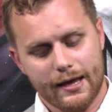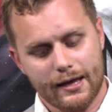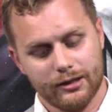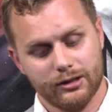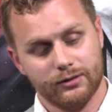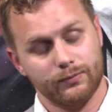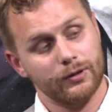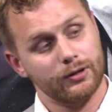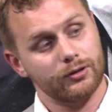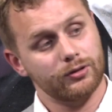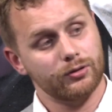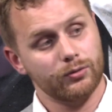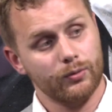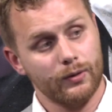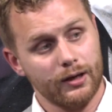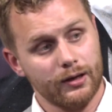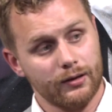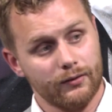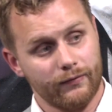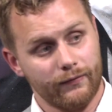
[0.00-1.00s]
It's
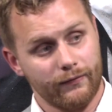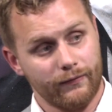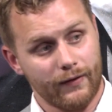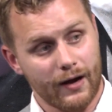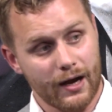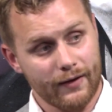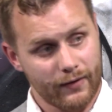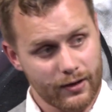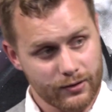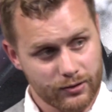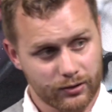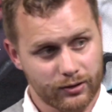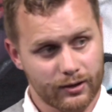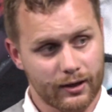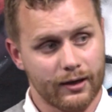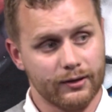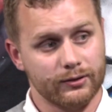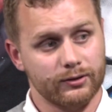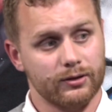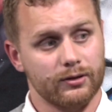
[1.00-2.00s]
between
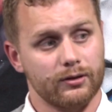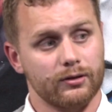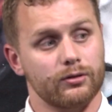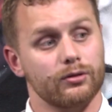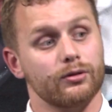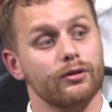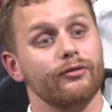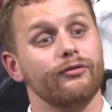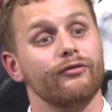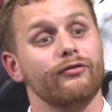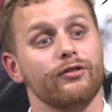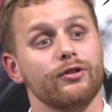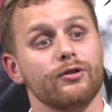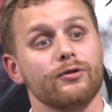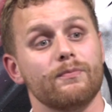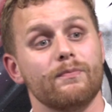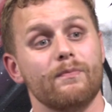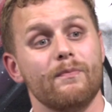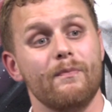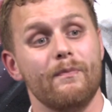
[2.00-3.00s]
500,000 to a few